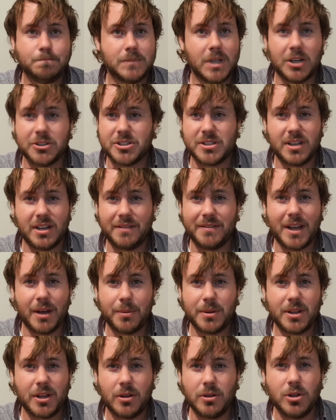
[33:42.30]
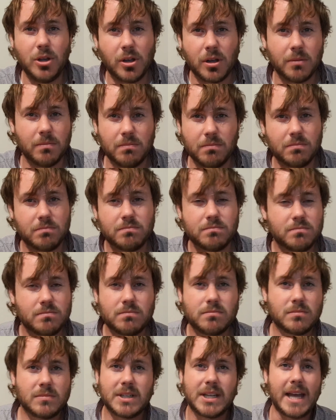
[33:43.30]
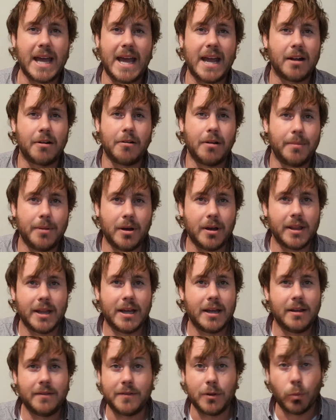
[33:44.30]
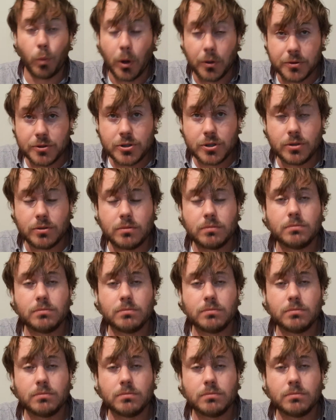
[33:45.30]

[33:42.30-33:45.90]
I'll just leave that with you. You can get angry about that if you want to.